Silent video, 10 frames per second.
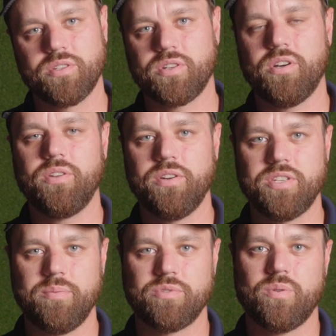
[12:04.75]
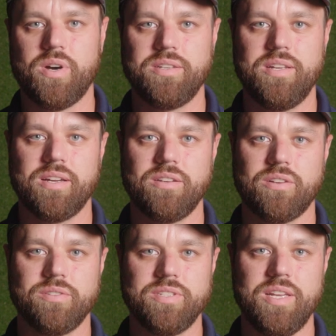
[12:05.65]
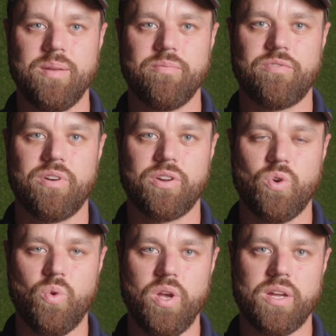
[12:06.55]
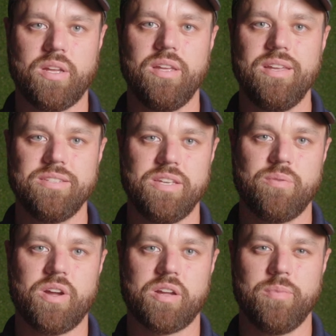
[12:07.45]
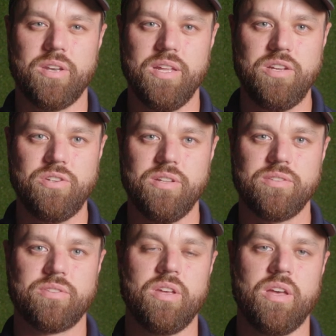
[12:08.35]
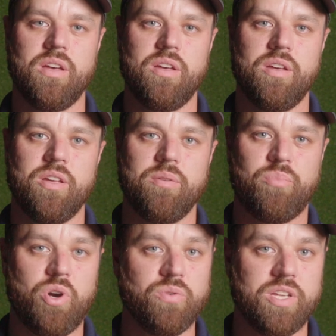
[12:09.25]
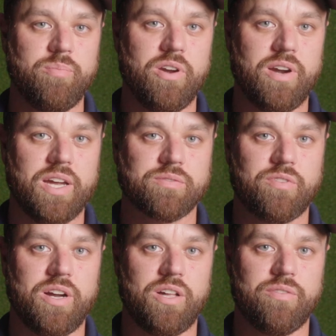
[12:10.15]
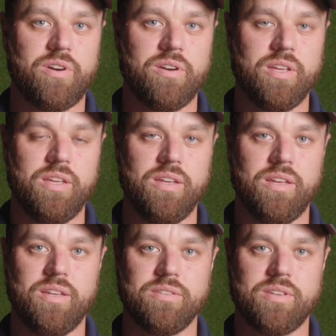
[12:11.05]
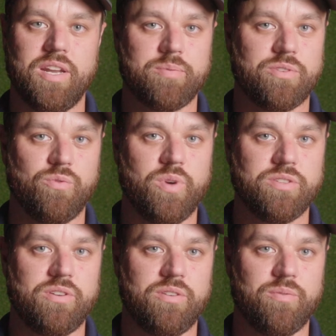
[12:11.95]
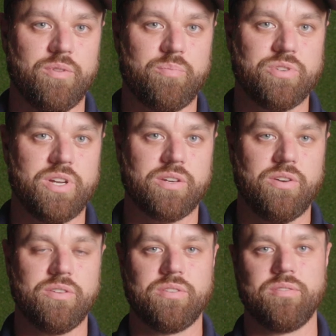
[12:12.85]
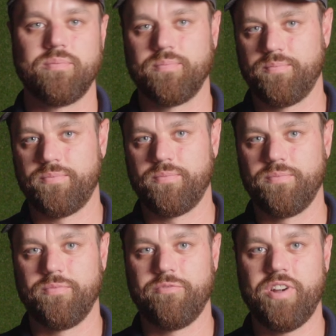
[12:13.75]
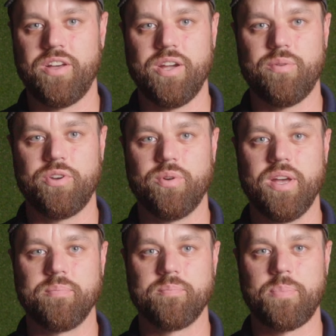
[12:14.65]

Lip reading: just call our Sim Squad technical team for quick, easy recommendations. Pro tip here, ask for Oliver. He is an absolute wizard with projectors. File that one away.